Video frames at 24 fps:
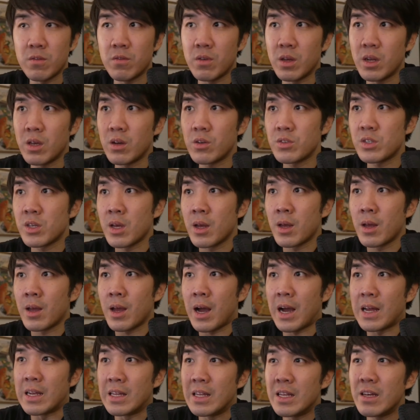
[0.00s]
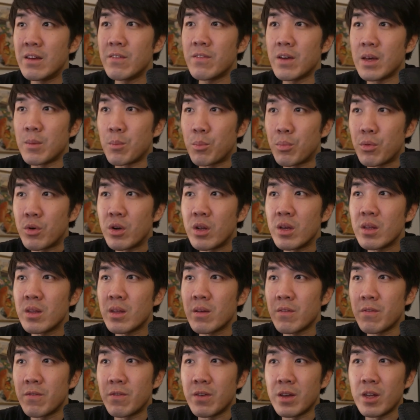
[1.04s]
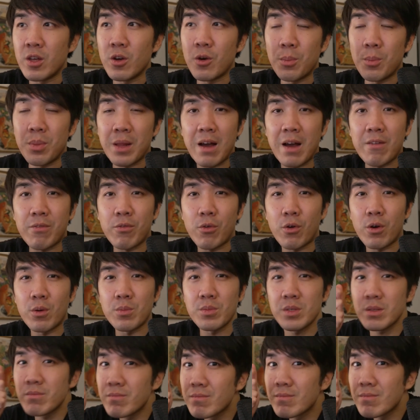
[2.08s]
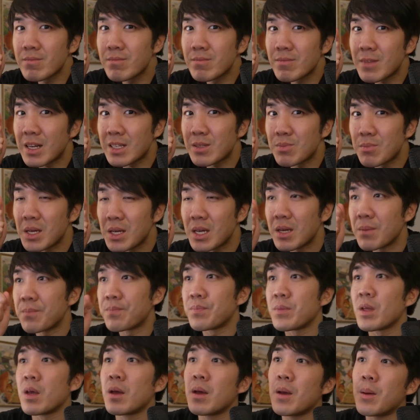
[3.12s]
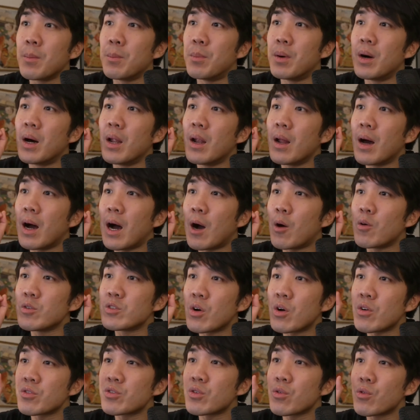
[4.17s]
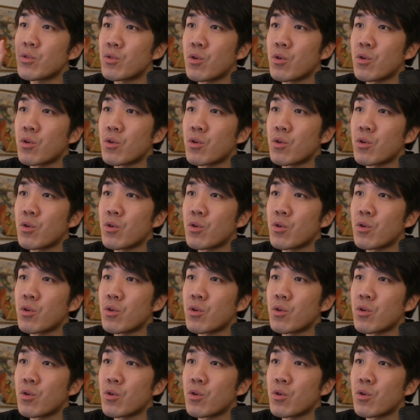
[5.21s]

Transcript: to videos. I live and breathe video platforms. That's me. But I was also